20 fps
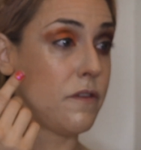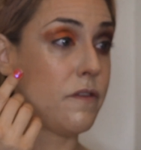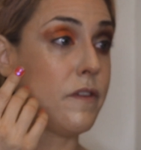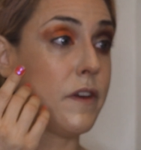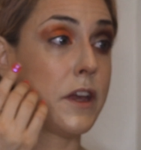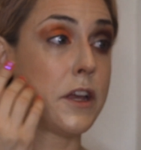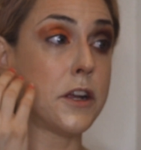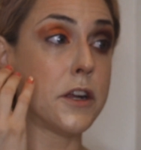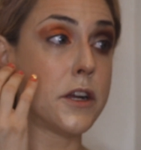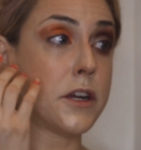The
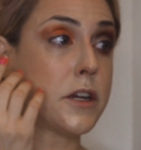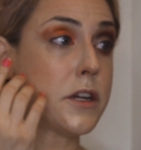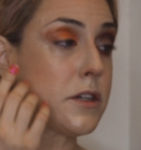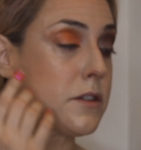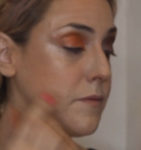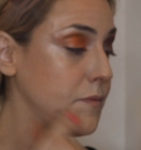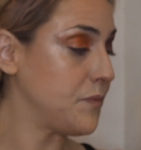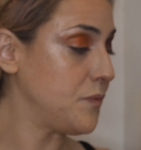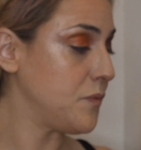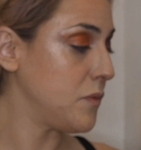finger,
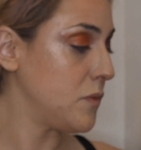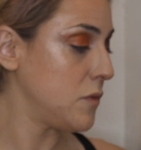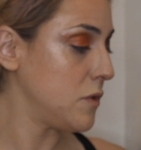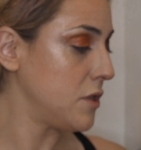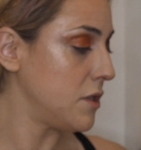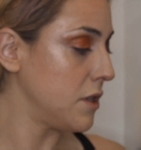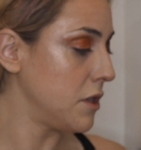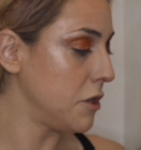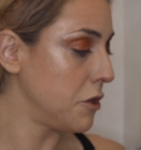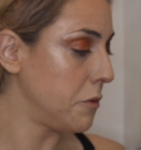
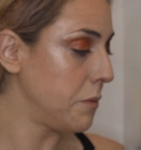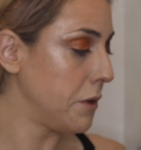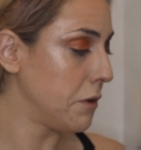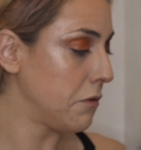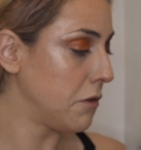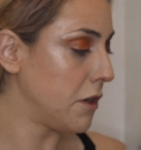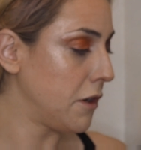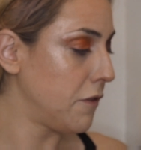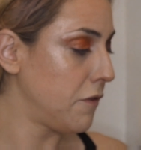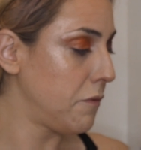it's a little bit
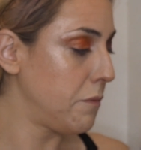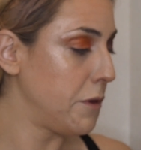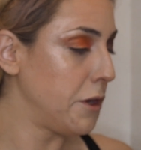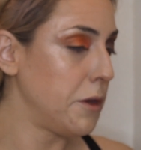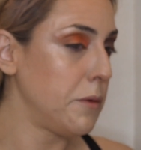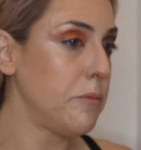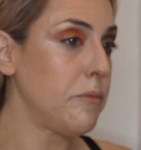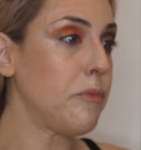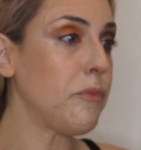rough, but